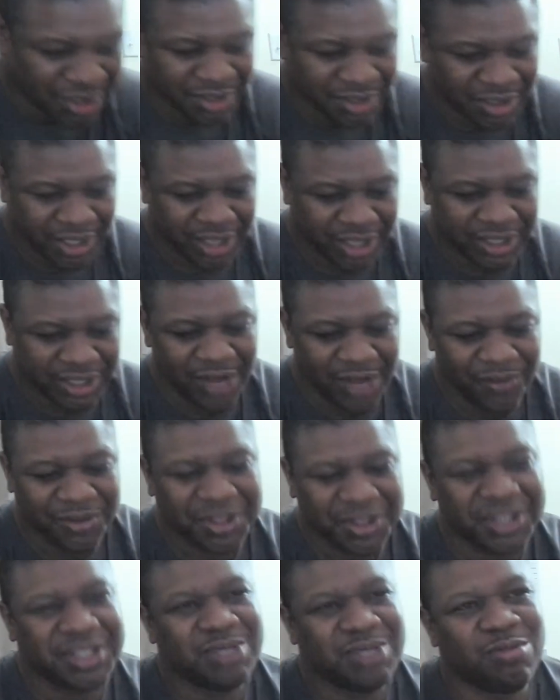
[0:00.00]
Like
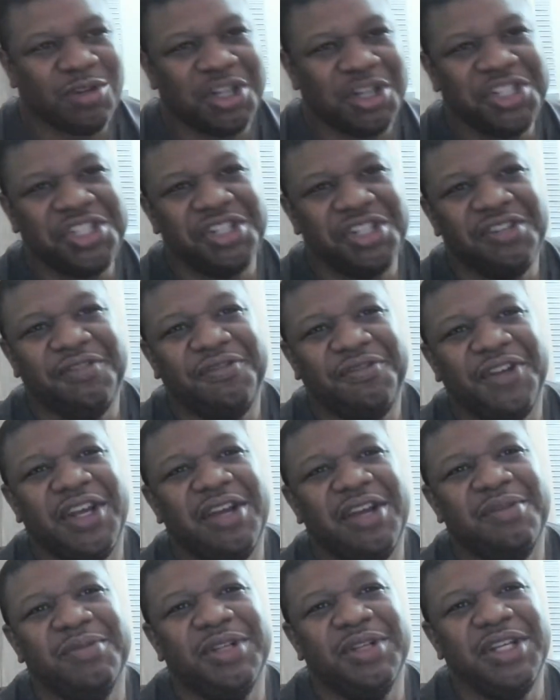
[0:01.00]
this Russian
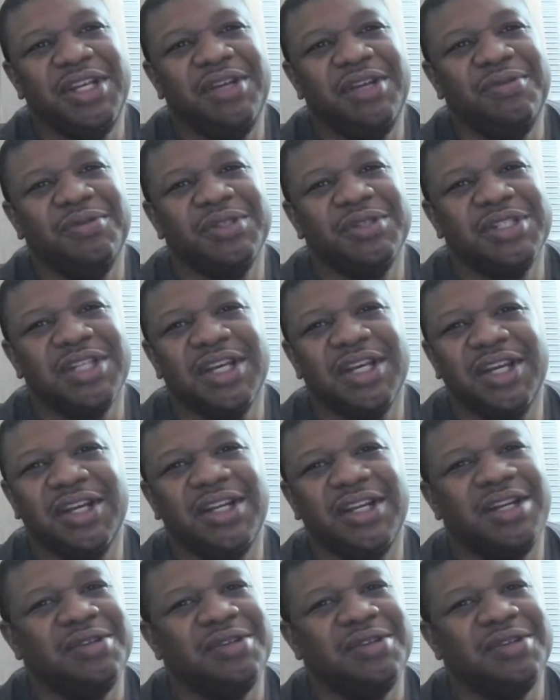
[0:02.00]
family was there.